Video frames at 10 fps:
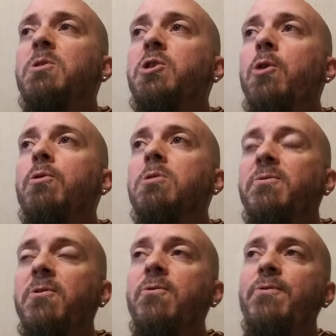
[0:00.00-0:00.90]
So there's a
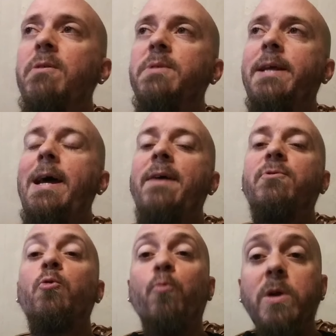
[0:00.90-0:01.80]
few films that I have
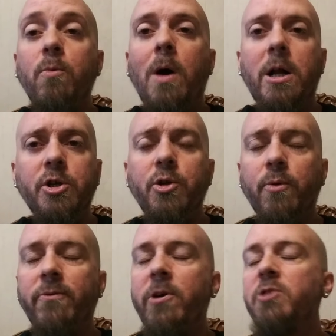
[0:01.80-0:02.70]
to rewatch to
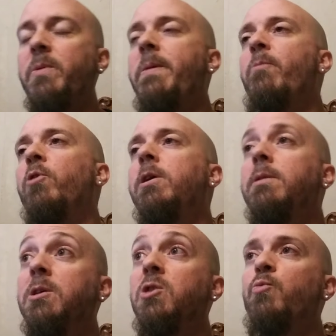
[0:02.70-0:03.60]
refresh my memory,
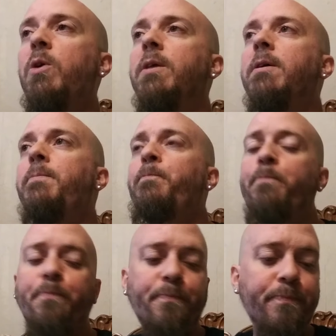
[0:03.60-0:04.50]
and this is one of them.
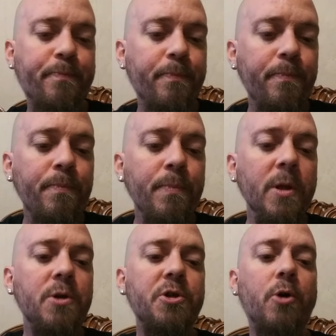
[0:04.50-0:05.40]

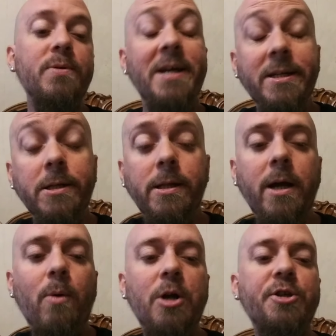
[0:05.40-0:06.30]
So technically I
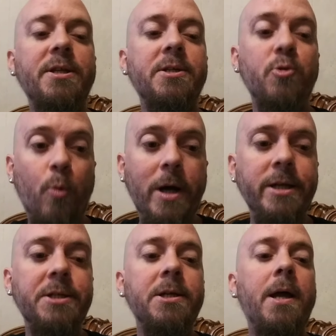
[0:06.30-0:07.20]
watched this
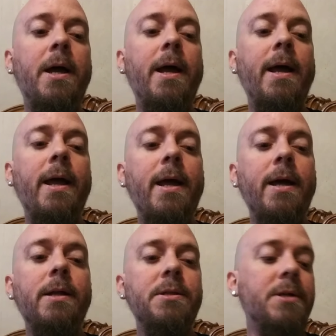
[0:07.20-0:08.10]
twice,
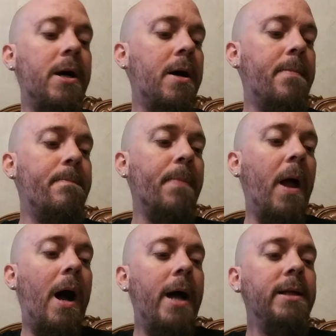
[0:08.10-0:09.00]
and
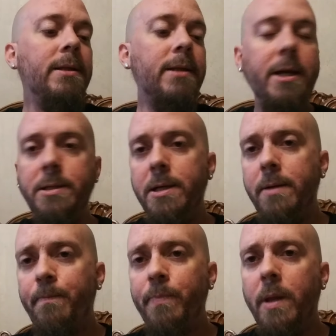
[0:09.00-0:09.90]
I liked
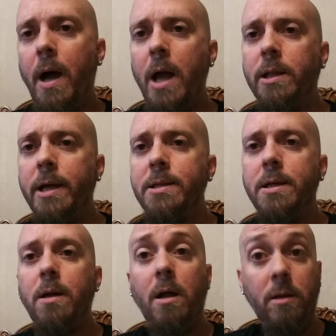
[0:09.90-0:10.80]
it. I liked
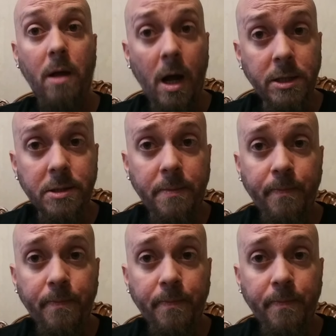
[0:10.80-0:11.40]
it a lot.